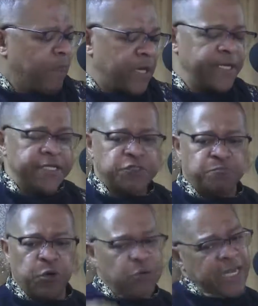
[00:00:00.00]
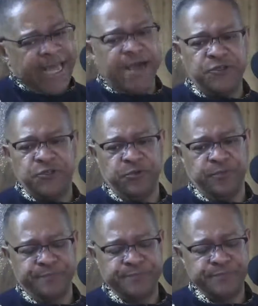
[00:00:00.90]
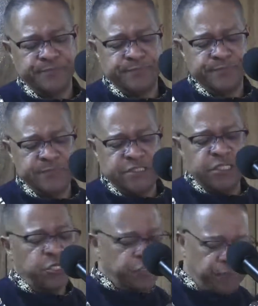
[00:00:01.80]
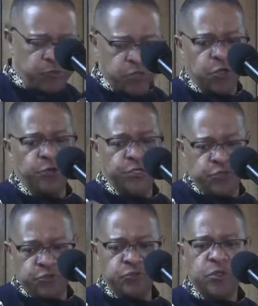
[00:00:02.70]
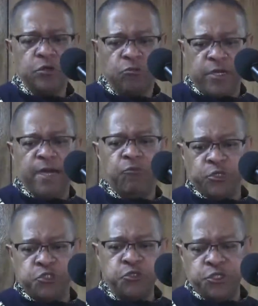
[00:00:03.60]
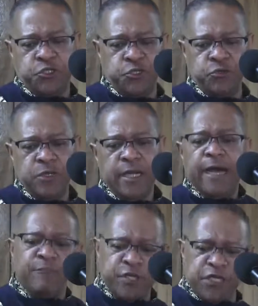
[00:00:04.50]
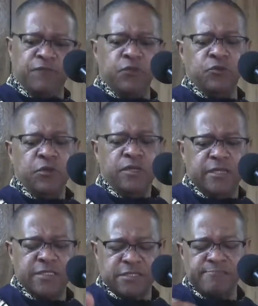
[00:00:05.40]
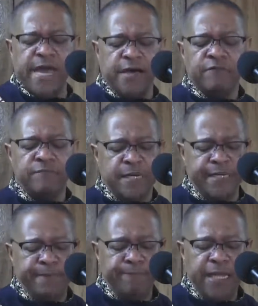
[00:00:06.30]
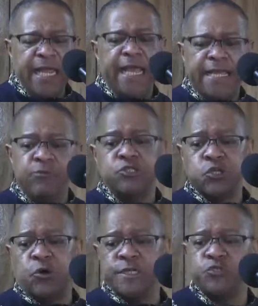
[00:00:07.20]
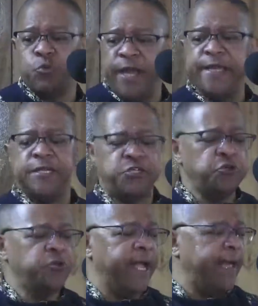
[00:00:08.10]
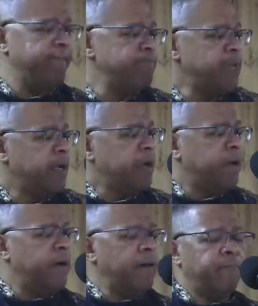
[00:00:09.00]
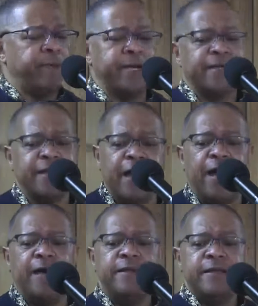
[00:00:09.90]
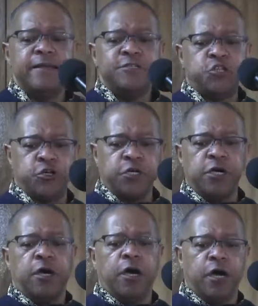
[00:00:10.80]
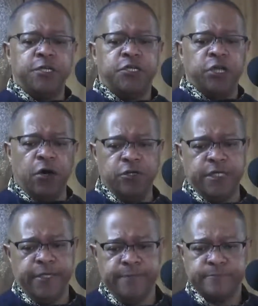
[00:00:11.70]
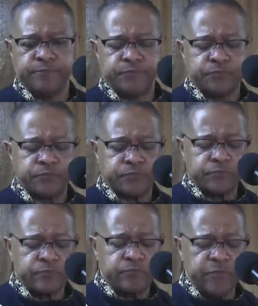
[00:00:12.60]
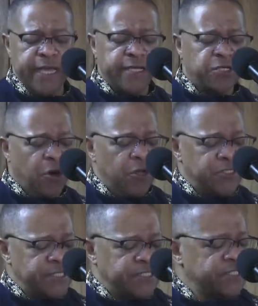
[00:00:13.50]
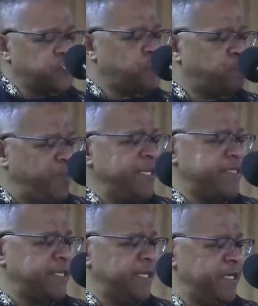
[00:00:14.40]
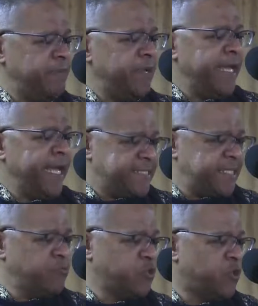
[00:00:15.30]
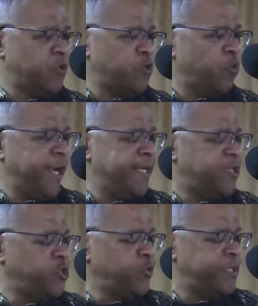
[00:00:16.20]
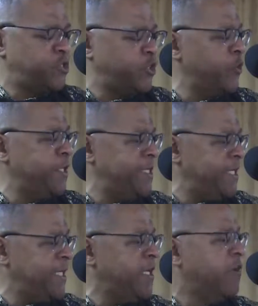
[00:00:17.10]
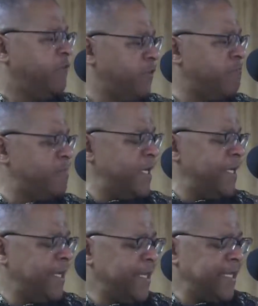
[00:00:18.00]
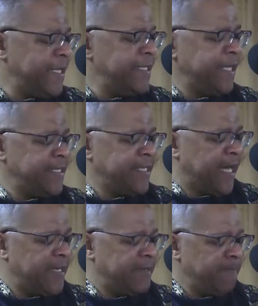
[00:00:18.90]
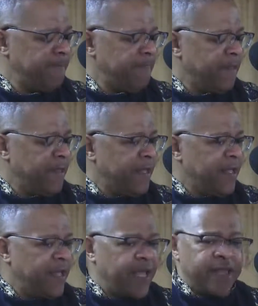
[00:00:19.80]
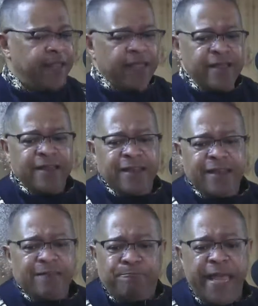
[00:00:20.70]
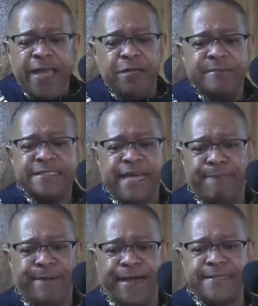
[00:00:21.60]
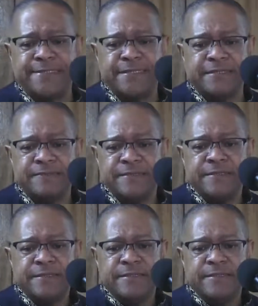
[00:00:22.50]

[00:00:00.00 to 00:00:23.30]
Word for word: Money spoke loud to him. Mm. Said, look, if you go and do what I want you to do, I'm going to give you this amount of money. And he was on his way to do that. Mm-hmm. Uh, but God took a, a donkey yes, mm-hmm. and caused it to speak to him as he was on the way to do his dirty yes, deed for the money that he had gotten. And Balaam is not by himself.